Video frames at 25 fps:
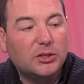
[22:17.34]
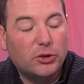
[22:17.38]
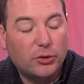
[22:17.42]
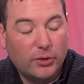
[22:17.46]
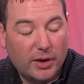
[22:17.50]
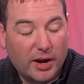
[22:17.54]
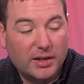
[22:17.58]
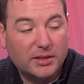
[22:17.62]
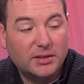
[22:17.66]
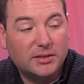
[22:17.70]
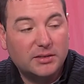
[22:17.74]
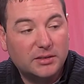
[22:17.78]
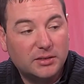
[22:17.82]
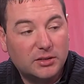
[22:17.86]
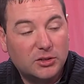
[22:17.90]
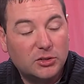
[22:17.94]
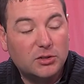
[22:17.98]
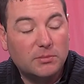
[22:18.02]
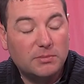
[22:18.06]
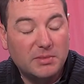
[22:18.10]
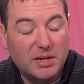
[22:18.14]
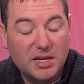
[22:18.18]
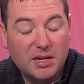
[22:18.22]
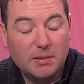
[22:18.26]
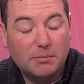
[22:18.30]
Correct. Right.
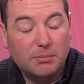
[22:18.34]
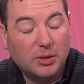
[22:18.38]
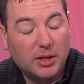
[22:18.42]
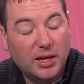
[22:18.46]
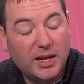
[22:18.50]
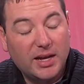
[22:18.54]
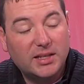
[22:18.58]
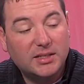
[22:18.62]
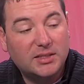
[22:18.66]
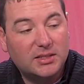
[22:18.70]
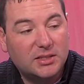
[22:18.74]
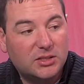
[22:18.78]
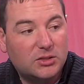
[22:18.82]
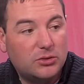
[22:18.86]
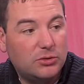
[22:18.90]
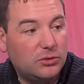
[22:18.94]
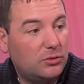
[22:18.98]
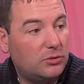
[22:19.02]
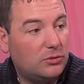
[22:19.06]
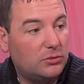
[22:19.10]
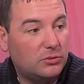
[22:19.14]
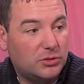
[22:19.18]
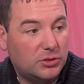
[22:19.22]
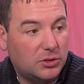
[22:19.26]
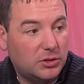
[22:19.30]
There's immediate plans
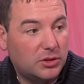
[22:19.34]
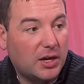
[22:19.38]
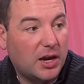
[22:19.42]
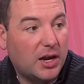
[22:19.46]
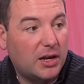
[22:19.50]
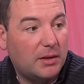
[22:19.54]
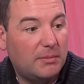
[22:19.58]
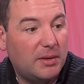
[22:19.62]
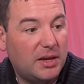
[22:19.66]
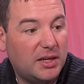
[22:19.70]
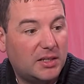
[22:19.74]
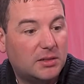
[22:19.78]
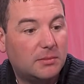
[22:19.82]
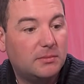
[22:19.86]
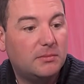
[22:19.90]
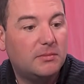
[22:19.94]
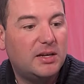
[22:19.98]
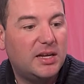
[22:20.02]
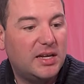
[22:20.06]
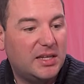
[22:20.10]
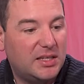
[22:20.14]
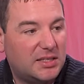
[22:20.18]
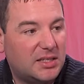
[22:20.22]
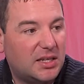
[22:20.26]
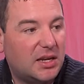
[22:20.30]
to to kind of make some
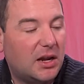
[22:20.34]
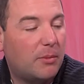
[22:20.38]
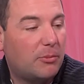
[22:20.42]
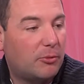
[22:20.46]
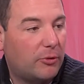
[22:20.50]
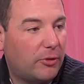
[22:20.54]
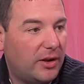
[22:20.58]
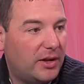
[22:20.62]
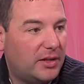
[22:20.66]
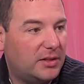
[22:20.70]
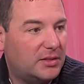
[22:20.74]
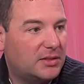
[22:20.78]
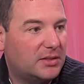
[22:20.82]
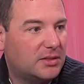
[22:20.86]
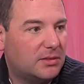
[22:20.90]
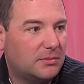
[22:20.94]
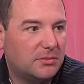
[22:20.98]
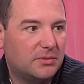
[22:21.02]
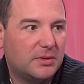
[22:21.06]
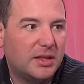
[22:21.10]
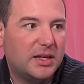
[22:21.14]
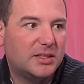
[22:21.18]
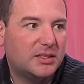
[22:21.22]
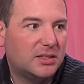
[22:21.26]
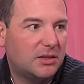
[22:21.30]
instant upgrades, some
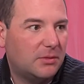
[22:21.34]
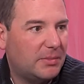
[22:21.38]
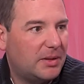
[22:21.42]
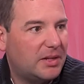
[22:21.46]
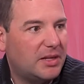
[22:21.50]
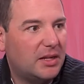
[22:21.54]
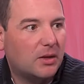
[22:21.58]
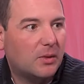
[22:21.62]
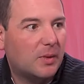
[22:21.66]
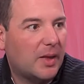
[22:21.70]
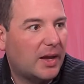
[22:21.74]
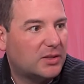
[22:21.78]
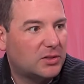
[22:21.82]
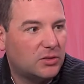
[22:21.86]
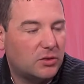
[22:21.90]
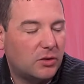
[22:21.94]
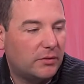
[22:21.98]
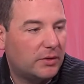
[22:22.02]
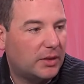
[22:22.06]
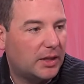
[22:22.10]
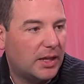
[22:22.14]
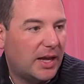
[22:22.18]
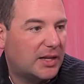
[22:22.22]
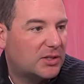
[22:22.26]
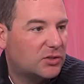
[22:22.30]
things that have been neglected
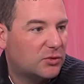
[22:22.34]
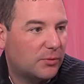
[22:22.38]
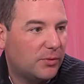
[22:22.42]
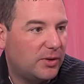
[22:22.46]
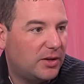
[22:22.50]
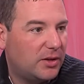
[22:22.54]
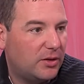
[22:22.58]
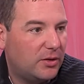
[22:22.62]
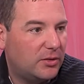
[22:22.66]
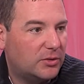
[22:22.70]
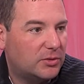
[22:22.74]
over the last three years.